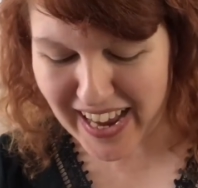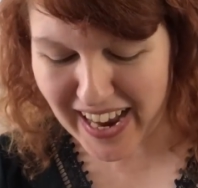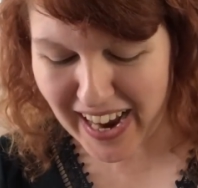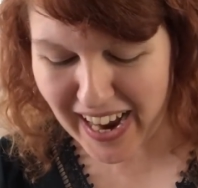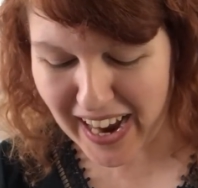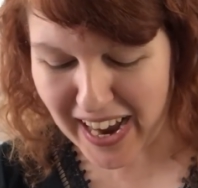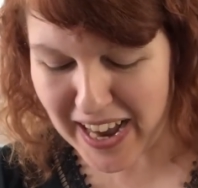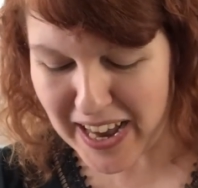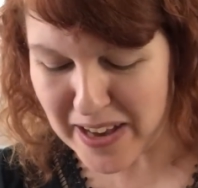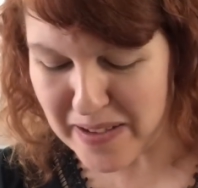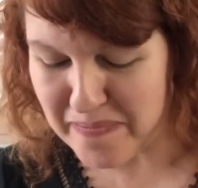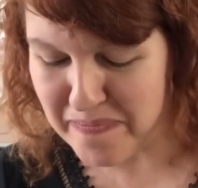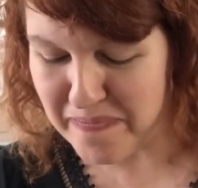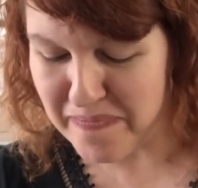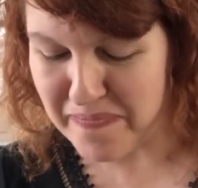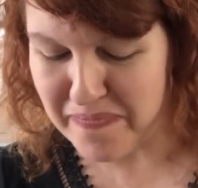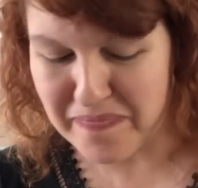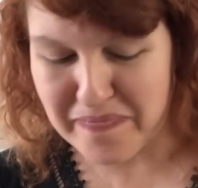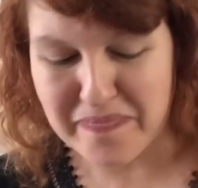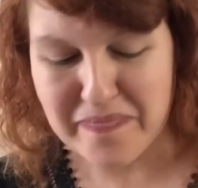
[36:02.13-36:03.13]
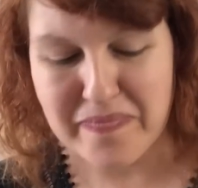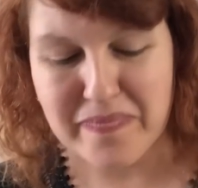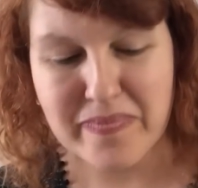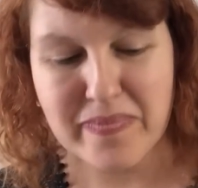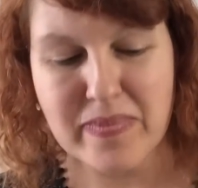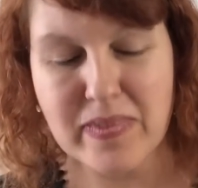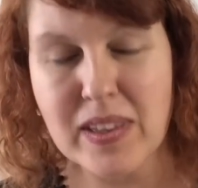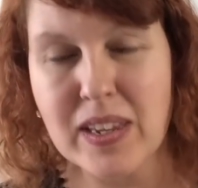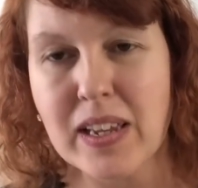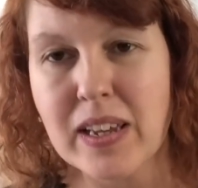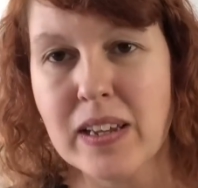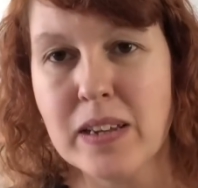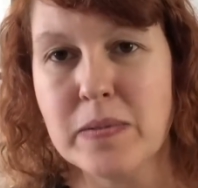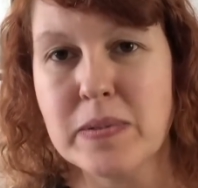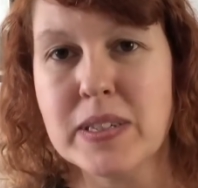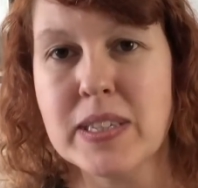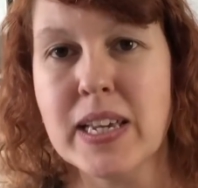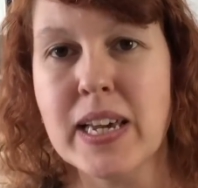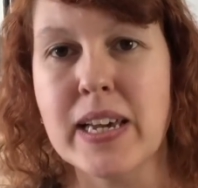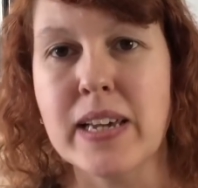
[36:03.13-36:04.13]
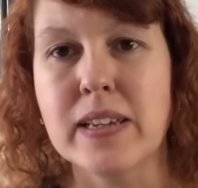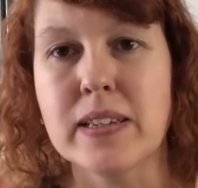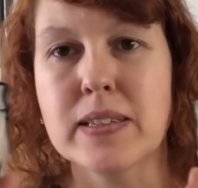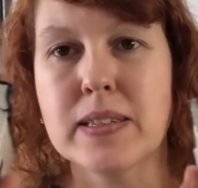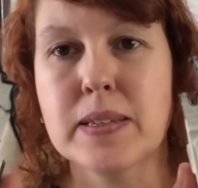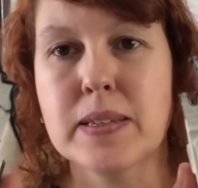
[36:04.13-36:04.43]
And it was these.